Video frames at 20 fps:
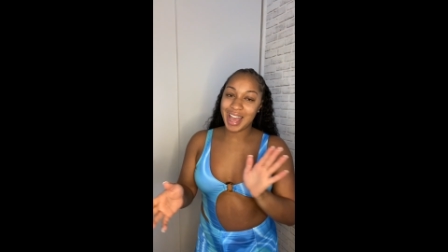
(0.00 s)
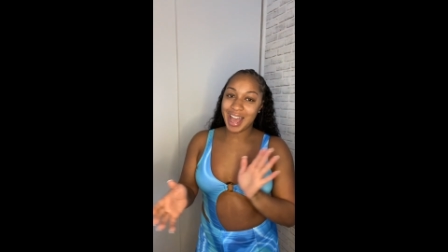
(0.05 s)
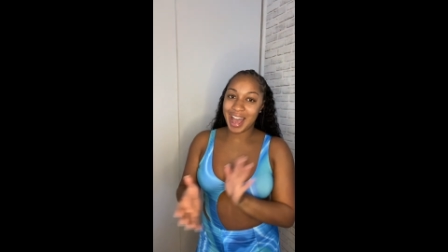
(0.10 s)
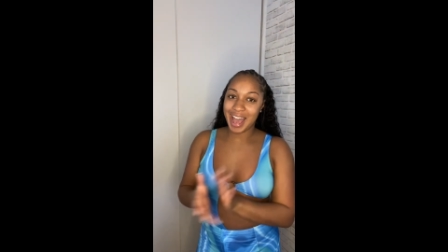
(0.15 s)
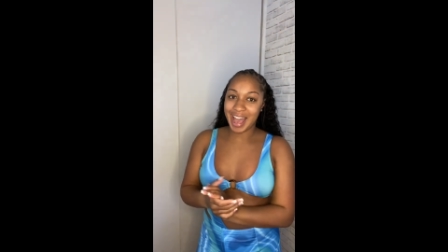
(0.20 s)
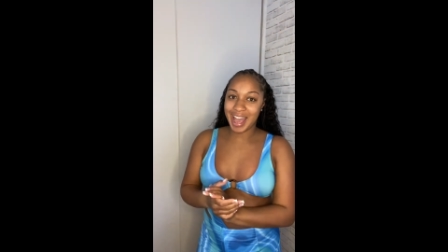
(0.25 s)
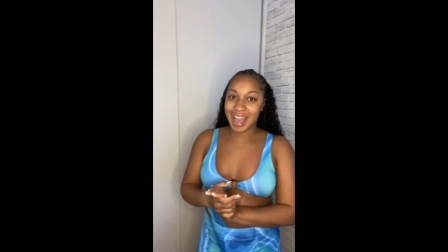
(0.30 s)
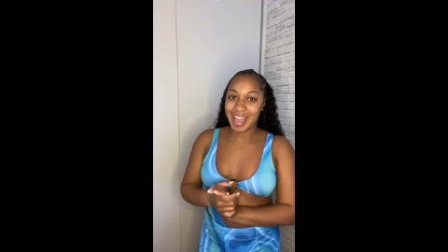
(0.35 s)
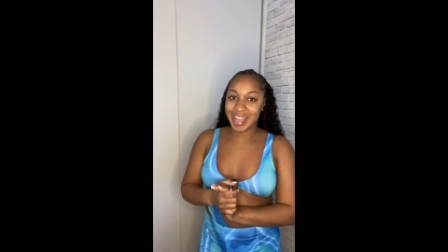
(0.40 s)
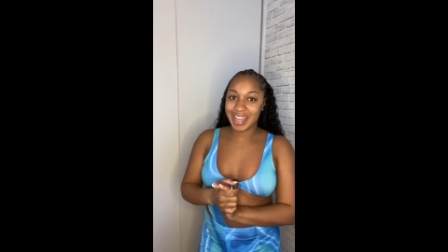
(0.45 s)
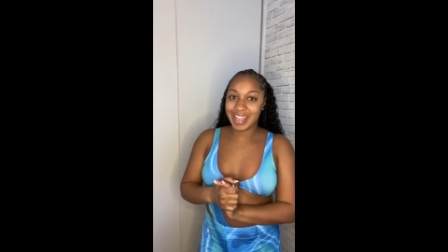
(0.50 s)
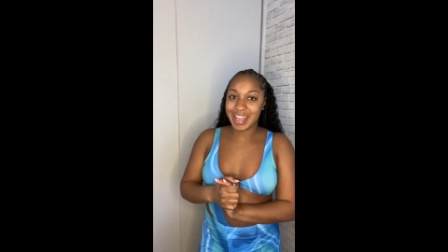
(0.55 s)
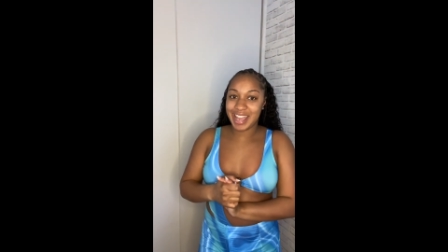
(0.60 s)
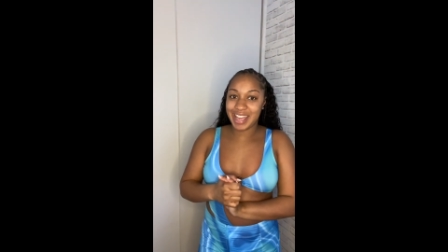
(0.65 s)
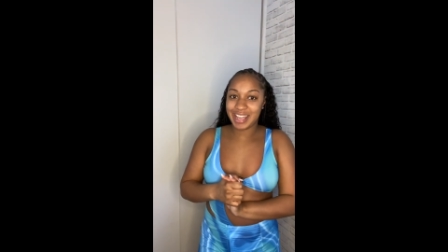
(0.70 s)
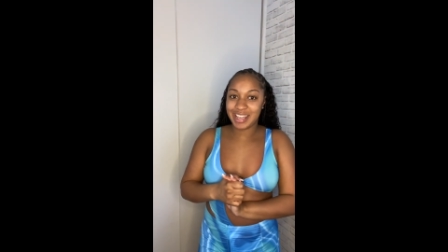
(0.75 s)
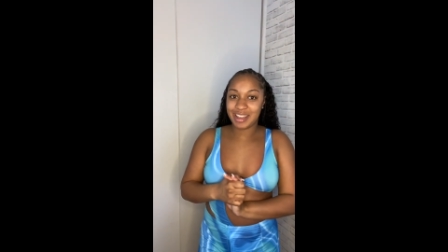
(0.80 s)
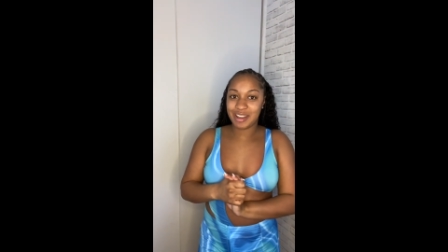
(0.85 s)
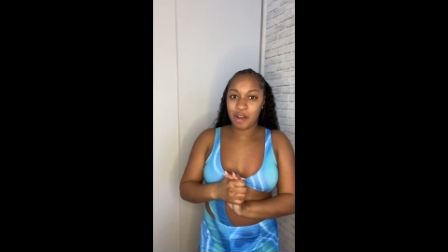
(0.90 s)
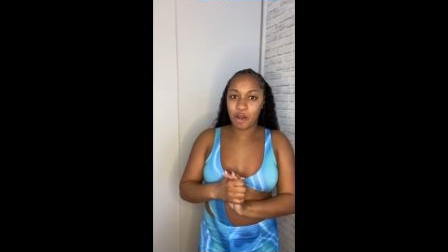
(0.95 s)
I
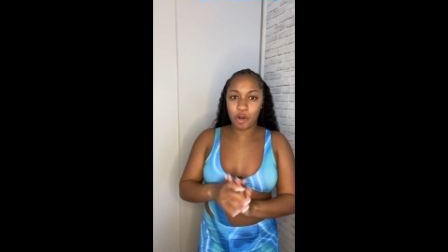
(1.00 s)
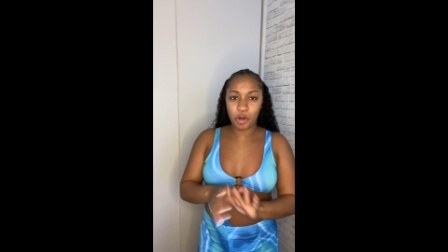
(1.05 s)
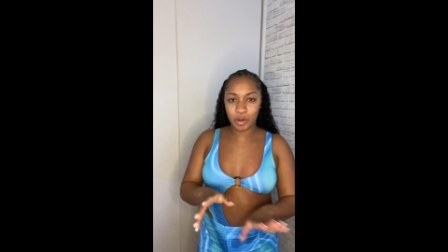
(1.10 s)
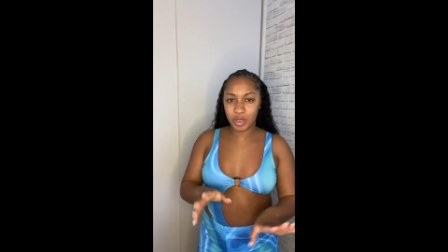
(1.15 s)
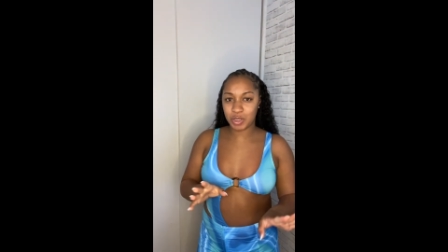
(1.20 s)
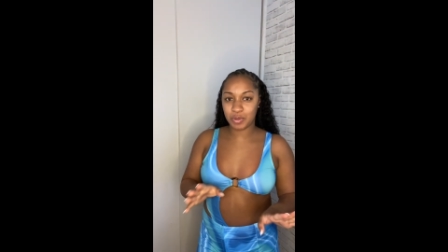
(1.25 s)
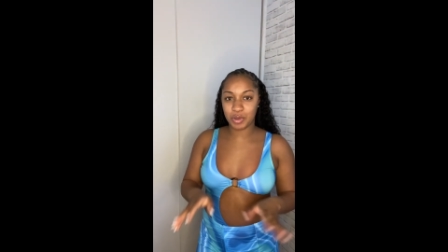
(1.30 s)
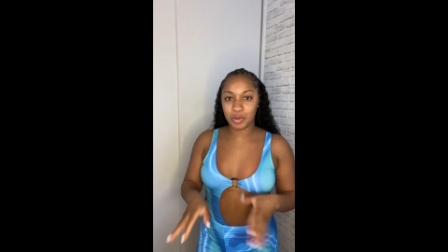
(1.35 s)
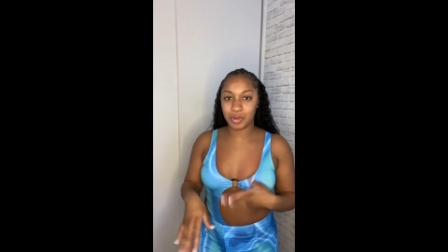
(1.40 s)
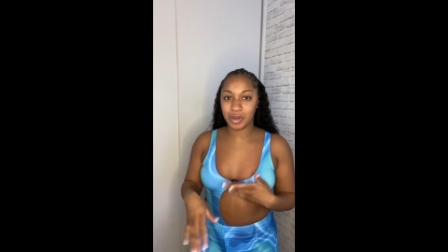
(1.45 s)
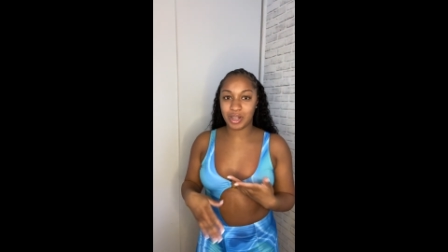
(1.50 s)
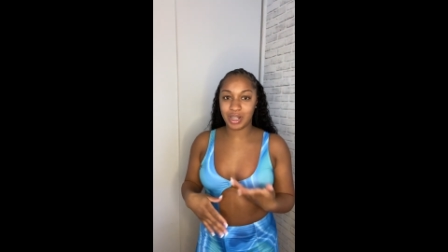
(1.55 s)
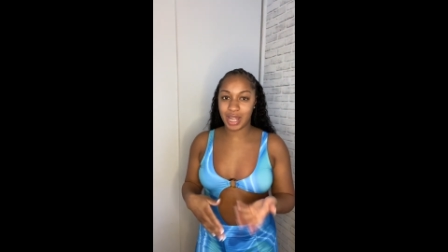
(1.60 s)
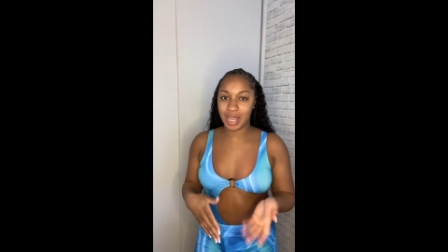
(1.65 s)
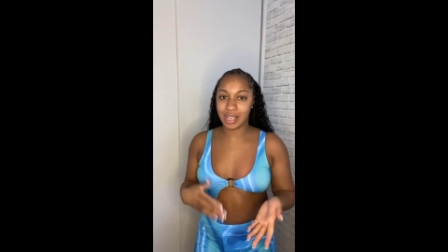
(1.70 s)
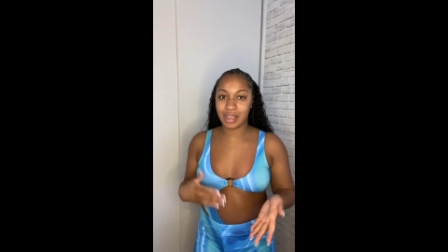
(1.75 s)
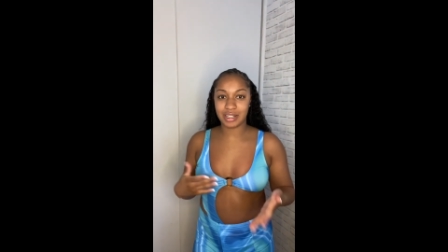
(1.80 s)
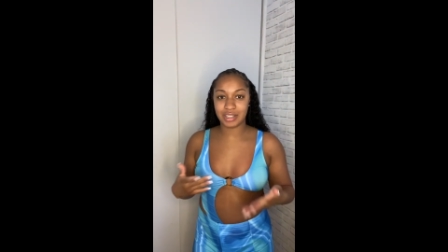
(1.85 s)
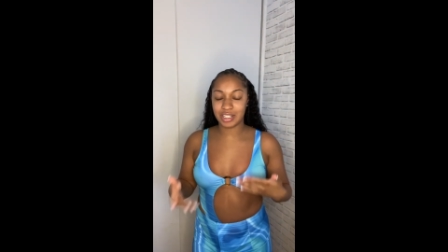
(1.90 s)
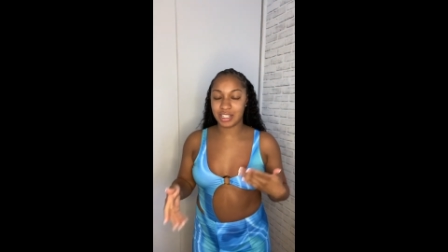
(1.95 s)
always would wear
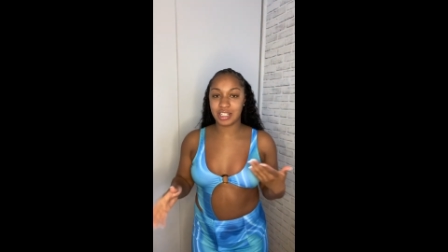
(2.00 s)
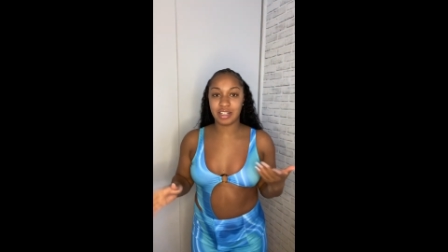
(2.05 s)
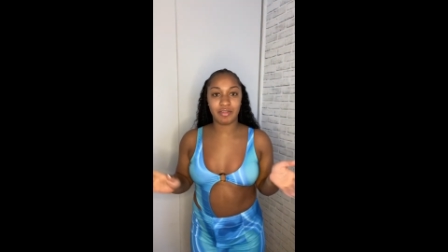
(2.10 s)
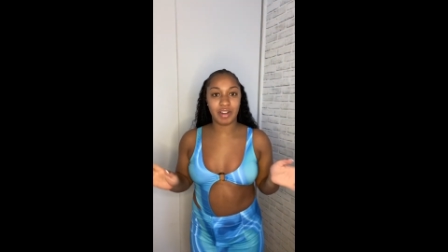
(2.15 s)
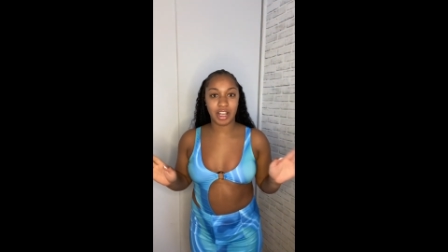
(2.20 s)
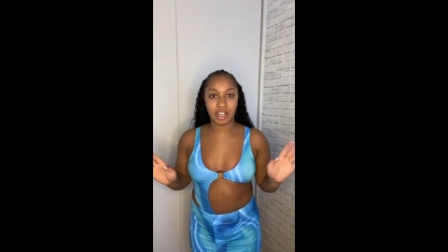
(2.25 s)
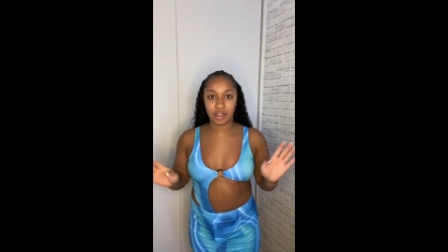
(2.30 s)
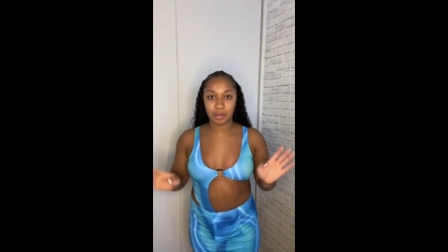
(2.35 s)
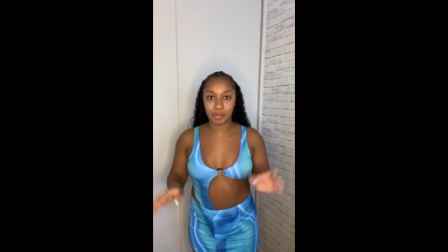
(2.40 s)
like just a regular